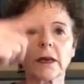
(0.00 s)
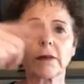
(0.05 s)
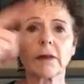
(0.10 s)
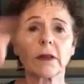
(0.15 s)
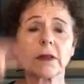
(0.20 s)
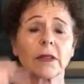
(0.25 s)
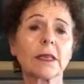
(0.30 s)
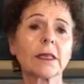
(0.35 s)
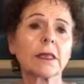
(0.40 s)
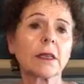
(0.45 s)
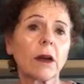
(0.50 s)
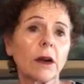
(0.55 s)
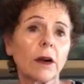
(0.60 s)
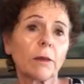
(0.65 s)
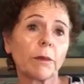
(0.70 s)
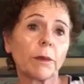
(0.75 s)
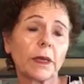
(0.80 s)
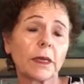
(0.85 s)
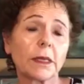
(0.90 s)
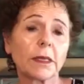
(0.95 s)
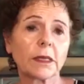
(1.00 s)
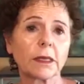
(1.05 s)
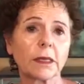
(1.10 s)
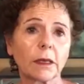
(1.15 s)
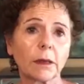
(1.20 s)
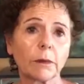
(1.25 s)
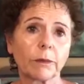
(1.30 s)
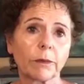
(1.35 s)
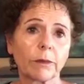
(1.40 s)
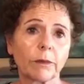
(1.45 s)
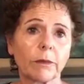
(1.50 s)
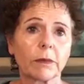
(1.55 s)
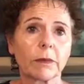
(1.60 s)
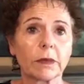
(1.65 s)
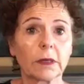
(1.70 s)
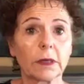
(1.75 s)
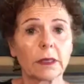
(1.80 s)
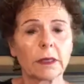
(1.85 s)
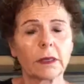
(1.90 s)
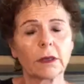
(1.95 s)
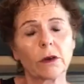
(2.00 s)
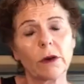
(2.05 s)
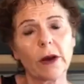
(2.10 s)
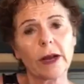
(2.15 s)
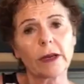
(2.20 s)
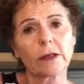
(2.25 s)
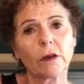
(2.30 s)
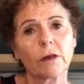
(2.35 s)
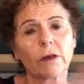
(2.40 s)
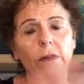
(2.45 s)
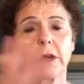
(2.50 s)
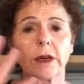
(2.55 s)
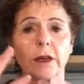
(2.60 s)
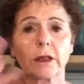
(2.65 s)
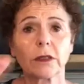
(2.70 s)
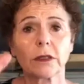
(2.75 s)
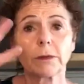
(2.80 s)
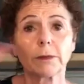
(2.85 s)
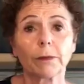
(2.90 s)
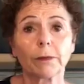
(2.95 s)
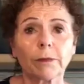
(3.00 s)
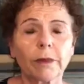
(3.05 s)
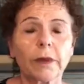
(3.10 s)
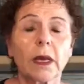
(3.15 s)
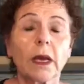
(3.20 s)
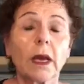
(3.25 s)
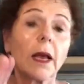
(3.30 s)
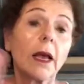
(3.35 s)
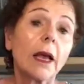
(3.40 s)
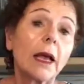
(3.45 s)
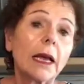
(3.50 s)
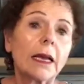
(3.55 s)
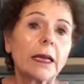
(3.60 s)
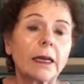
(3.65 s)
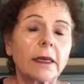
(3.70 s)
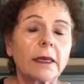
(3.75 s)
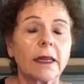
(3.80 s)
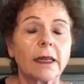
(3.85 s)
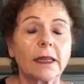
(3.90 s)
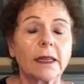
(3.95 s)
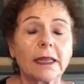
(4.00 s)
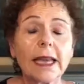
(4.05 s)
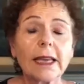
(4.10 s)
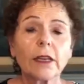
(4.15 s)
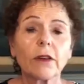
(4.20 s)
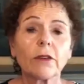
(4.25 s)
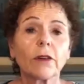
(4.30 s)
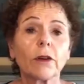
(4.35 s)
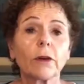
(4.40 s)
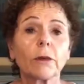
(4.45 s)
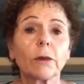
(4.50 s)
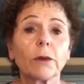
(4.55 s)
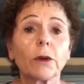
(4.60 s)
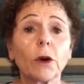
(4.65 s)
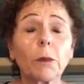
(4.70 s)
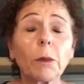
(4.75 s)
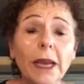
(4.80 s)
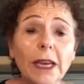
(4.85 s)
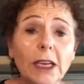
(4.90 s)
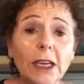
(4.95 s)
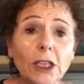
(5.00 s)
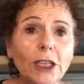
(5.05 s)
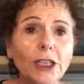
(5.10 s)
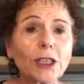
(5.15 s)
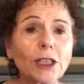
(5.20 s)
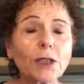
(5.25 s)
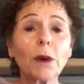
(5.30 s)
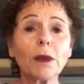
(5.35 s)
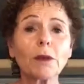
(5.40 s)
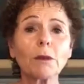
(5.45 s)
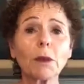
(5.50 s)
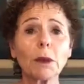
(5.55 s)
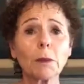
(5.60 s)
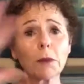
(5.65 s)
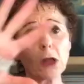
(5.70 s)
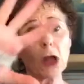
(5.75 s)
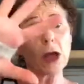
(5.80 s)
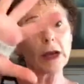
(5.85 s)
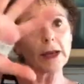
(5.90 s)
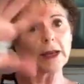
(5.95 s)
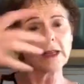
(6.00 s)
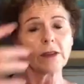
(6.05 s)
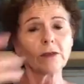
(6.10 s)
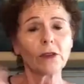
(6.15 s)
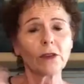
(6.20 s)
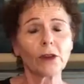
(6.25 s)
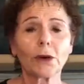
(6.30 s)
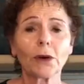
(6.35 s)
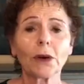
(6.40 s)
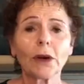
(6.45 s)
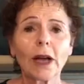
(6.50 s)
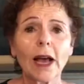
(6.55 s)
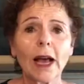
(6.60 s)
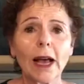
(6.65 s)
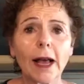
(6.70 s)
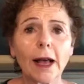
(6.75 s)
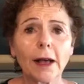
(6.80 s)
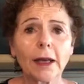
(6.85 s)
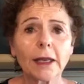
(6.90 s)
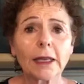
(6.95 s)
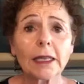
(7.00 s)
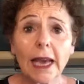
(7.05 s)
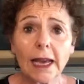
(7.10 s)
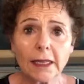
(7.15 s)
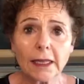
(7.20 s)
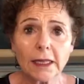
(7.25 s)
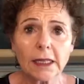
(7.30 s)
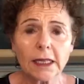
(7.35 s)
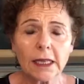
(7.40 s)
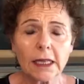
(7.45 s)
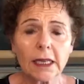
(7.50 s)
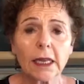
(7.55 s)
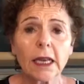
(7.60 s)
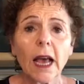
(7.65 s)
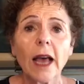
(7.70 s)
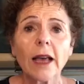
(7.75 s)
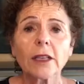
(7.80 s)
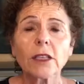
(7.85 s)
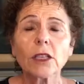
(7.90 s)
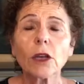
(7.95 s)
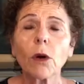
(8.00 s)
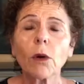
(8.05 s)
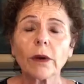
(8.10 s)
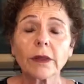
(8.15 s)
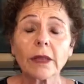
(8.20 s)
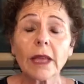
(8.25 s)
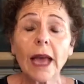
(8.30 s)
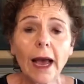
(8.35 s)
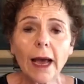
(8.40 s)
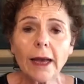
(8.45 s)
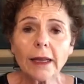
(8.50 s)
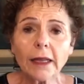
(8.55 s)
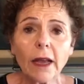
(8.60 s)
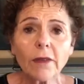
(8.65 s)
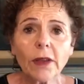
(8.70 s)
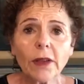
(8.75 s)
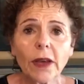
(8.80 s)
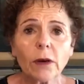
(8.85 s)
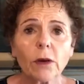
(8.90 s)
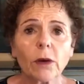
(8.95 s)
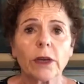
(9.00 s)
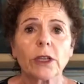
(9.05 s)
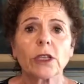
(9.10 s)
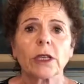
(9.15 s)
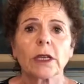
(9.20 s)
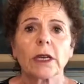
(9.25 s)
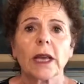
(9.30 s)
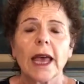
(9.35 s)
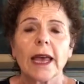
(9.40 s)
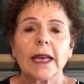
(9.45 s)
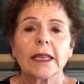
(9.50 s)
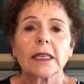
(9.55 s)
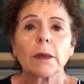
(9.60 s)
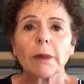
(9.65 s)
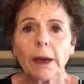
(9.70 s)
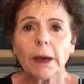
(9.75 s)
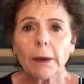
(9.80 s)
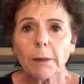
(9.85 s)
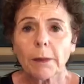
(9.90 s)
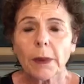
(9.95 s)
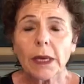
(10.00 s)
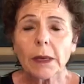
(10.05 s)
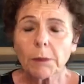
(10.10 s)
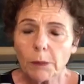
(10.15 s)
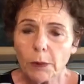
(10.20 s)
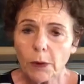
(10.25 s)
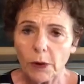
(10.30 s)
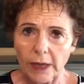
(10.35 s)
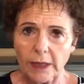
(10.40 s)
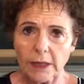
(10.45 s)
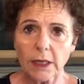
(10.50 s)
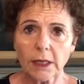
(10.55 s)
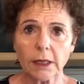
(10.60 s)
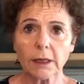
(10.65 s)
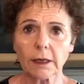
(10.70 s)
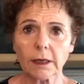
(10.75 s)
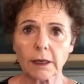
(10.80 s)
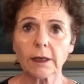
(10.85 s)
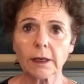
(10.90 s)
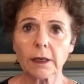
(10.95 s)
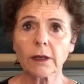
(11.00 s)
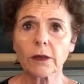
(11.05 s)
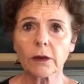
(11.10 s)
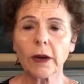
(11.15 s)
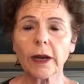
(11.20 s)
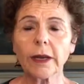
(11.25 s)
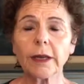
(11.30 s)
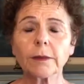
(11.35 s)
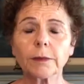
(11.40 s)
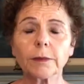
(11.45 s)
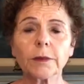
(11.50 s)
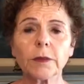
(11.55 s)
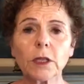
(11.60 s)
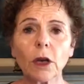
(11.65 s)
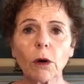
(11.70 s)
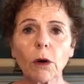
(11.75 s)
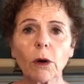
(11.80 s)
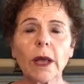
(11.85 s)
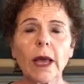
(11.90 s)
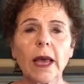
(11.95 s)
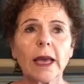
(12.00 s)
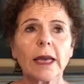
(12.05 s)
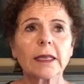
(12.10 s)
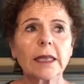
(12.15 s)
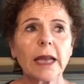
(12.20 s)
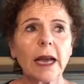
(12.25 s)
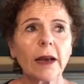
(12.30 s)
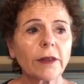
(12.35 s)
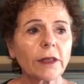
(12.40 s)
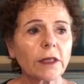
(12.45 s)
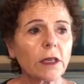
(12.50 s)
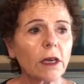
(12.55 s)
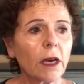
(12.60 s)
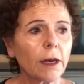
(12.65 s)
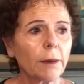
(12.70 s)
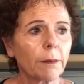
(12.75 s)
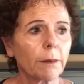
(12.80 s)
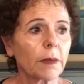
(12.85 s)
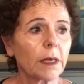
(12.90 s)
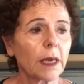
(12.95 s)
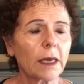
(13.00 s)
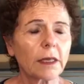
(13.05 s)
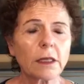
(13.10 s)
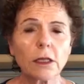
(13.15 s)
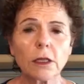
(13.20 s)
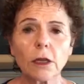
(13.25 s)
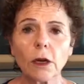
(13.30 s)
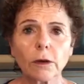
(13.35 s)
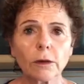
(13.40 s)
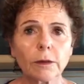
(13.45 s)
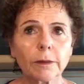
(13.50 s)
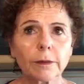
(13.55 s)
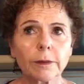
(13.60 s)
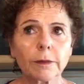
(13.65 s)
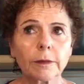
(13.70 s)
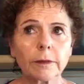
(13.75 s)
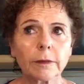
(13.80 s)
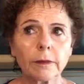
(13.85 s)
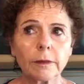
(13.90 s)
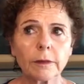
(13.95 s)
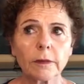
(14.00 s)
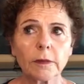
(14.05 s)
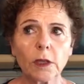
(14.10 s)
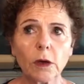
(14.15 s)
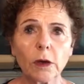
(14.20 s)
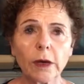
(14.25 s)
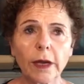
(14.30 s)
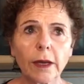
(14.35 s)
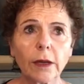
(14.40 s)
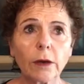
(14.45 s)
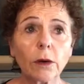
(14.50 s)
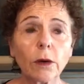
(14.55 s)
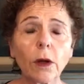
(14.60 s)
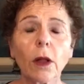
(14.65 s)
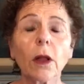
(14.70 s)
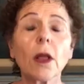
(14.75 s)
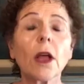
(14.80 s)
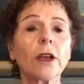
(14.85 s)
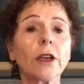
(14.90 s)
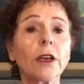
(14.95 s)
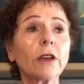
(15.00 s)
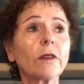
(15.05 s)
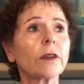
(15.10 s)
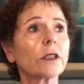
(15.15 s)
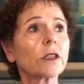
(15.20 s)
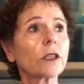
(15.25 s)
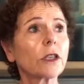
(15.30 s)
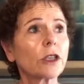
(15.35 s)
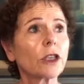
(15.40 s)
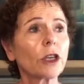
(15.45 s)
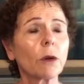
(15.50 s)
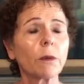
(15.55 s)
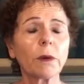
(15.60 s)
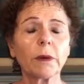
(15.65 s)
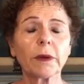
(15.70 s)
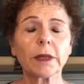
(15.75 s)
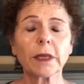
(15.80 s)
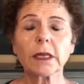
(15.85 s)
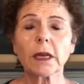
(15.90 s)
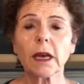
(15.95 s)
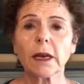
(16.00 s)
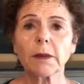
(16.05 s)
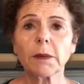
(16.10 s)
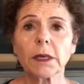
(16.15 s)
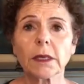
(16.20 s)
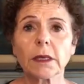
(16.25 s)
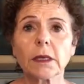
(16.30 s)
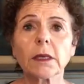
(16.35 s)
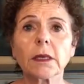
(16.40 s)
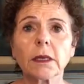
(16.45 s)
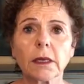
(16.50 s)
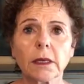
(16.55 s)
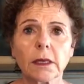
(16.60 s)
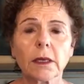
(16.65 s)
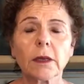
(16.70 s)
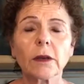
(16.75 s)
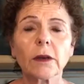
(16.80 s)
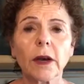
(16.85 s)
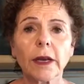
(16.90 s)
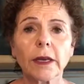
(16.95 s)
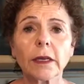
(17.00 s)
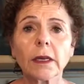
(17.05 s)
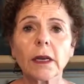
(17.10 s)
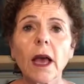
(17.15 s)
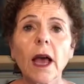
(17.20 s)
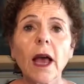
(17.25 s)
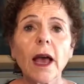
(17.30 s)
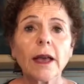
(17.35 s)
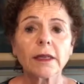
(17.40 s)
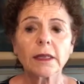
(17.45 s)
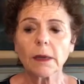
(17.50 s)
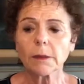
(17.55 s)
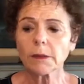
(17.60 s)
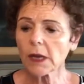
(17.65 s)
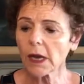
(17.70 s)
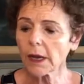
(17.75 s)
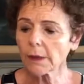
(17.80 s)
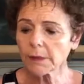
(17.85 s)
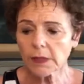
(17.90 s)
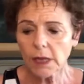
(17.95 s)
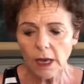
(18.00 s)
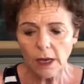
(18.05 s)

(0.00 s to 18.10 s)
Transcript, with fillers: I, this arm is still a little cracked over here, so thank you for your patience with me blocking the view. Uh, yes, Dee. So that I love that question. It's about being present, right? So is now the time? Yes, no. Hmm, okay, cool. Universe, show me when the time is, right? Sometimes